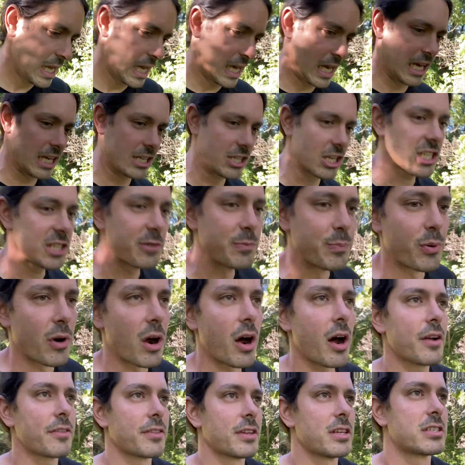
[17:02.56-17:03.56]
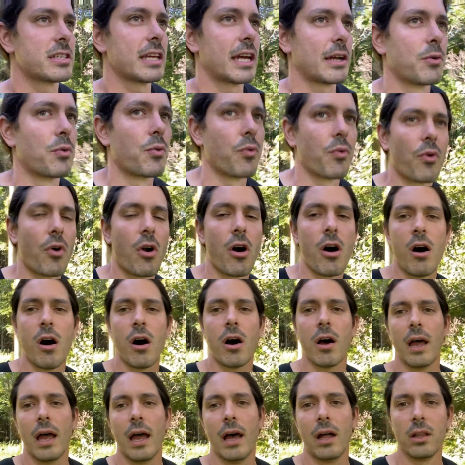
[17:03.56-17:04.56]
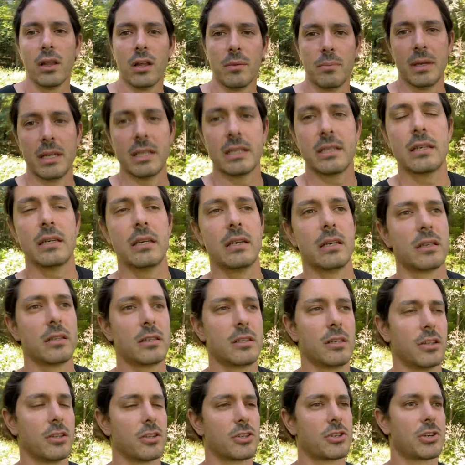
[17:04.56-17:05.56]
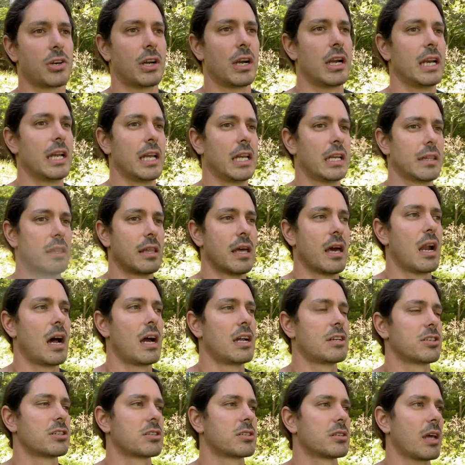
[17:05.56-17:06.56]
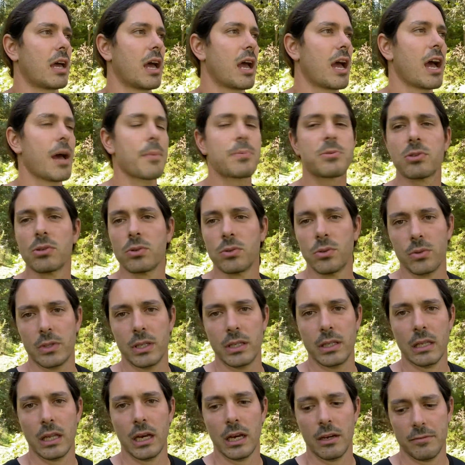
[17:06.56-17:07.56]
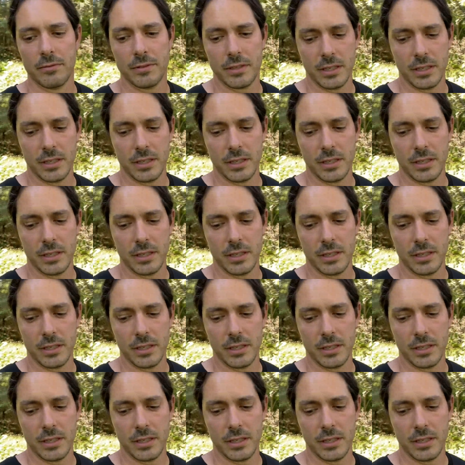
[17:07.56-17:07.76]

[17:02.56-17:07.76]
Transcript: And it just brought this like raw element to the training that I just absolutely loved.